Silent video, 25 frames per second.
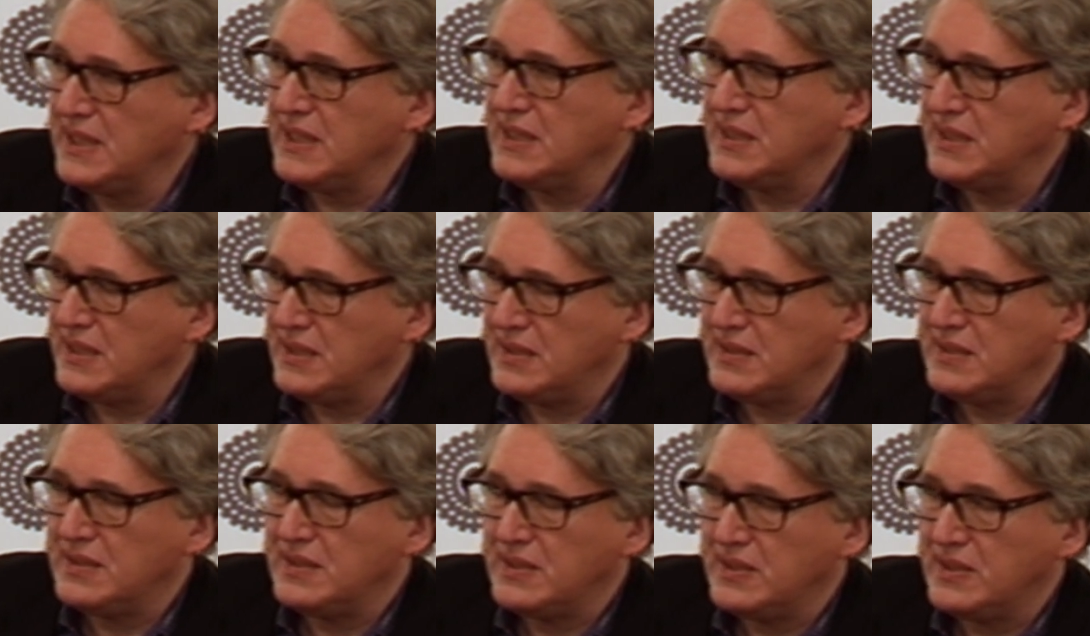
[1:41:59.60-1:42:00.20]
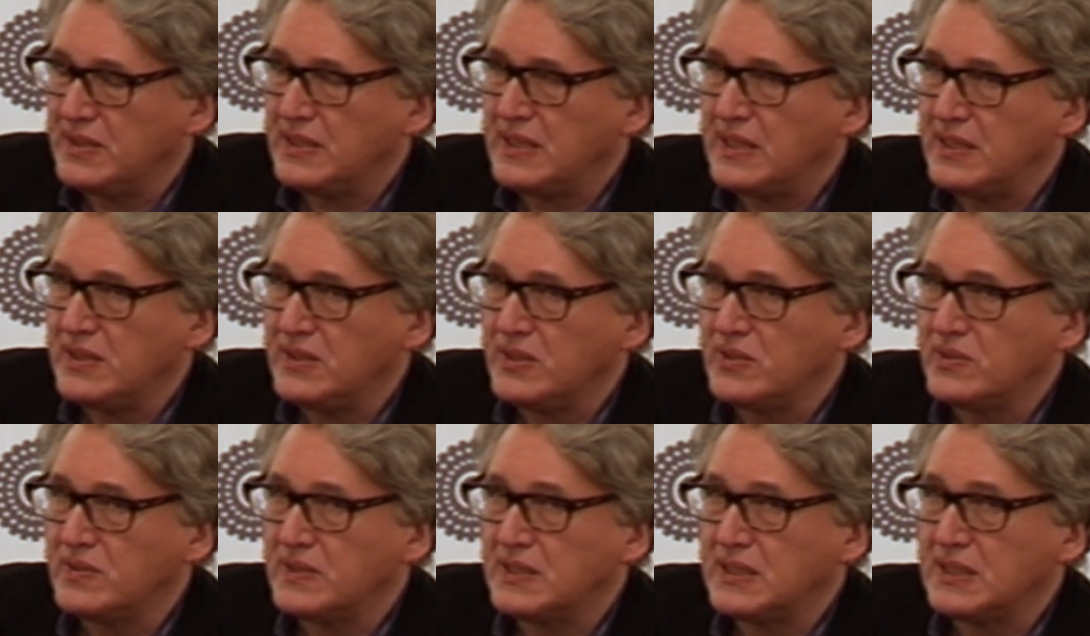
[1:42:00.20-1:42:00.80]
Yeah, yeah,
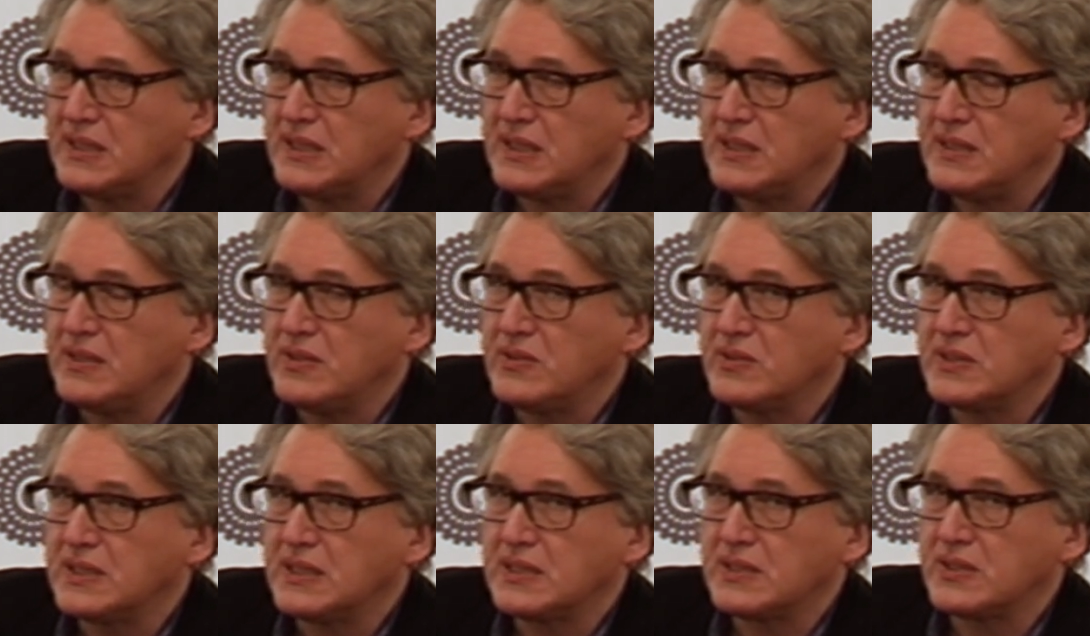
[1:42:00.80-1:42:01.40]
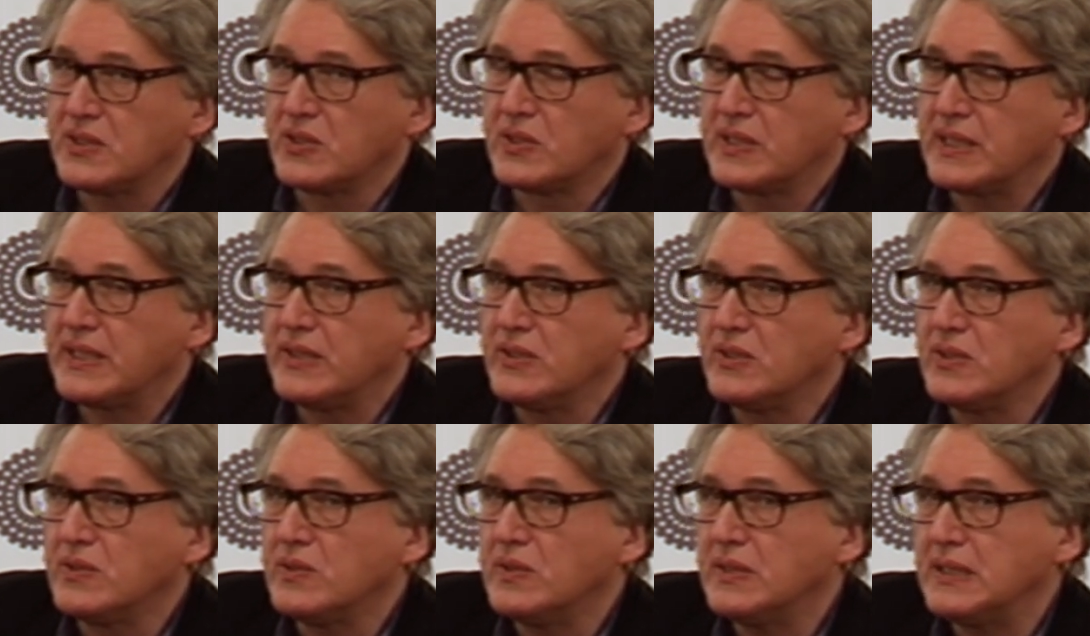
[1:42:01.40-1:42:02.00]
I know the story.
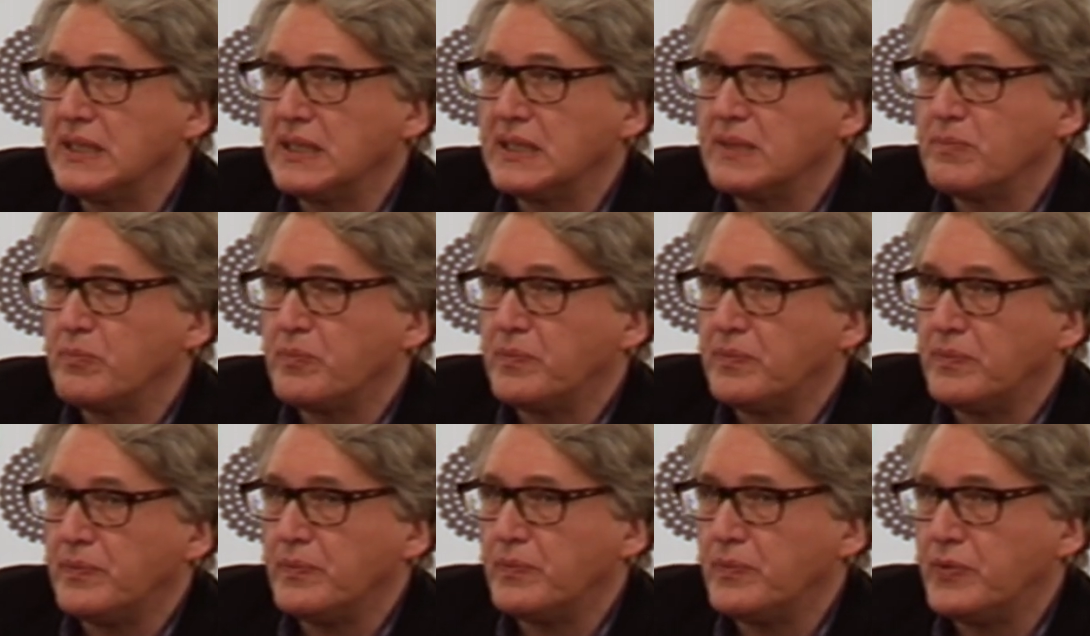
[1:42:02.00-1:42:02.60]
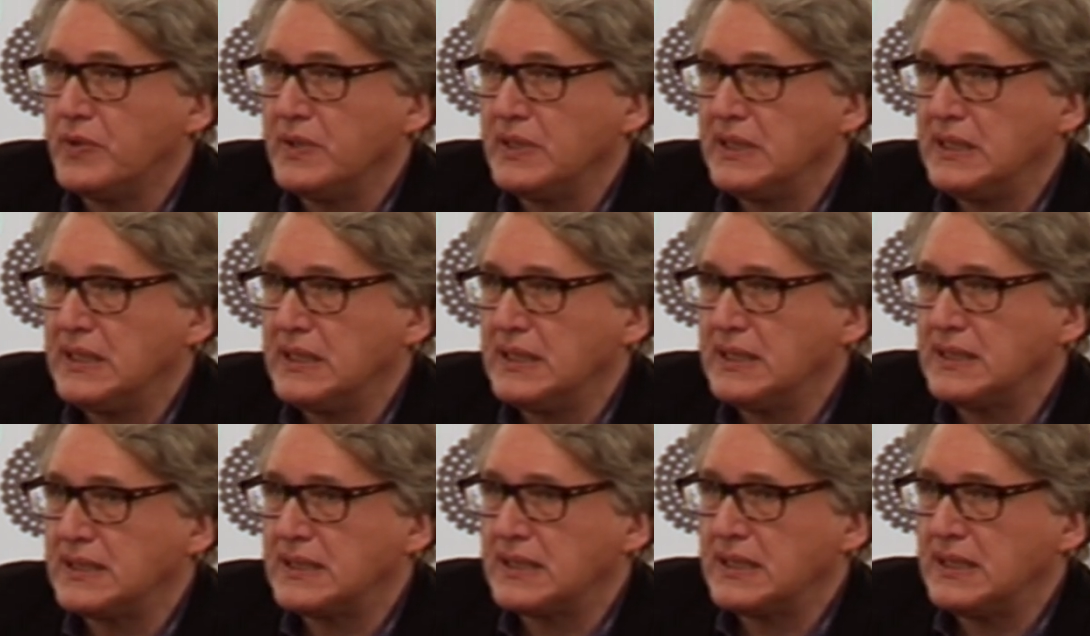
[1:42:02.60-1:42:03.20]
You know, the point
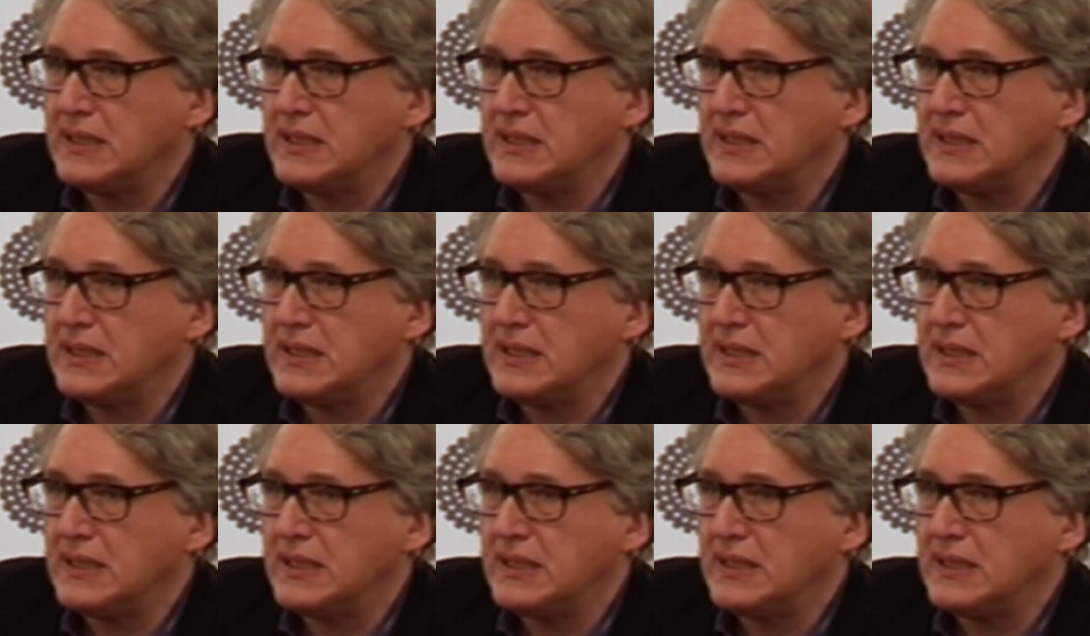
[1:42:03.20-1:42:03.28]
is